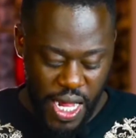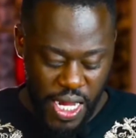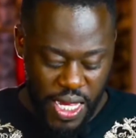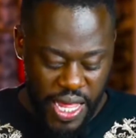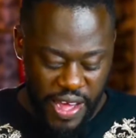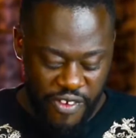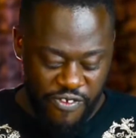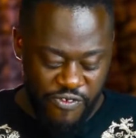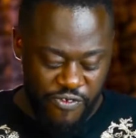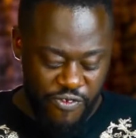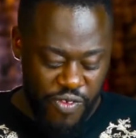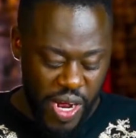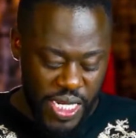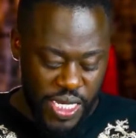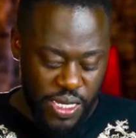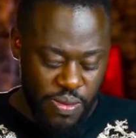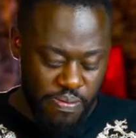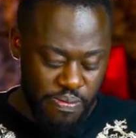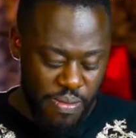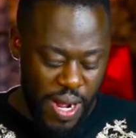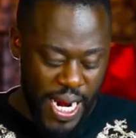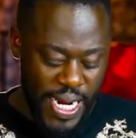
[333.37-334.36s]
The
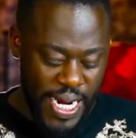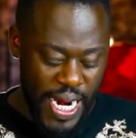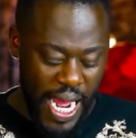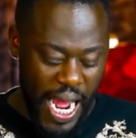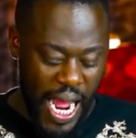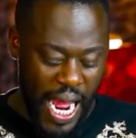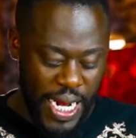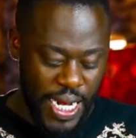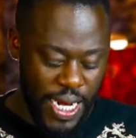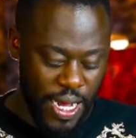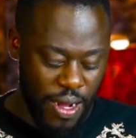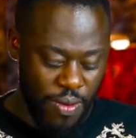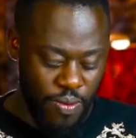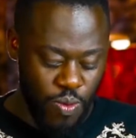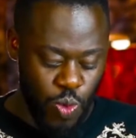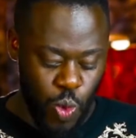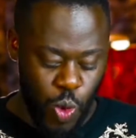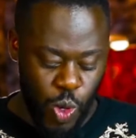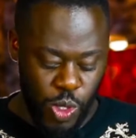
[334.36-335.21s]
first man, Adam,